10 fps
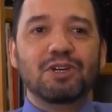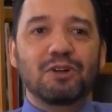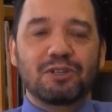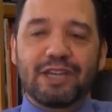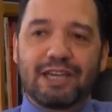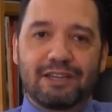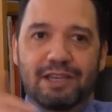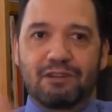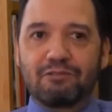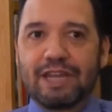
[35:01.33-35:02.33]
told, okay, you
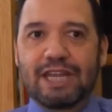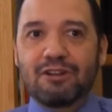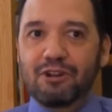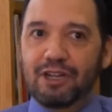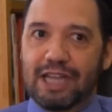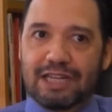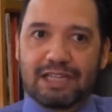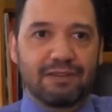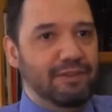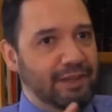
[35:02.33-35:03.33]
take reading or
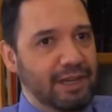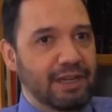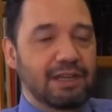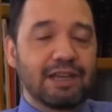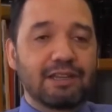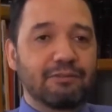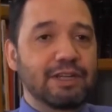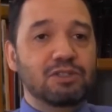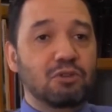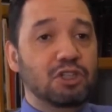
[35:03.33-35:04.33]
elective, you get, the
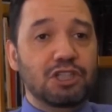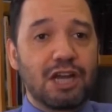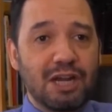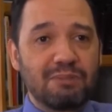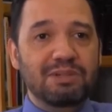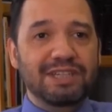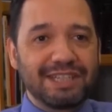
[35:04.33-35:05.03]
reading score shot up.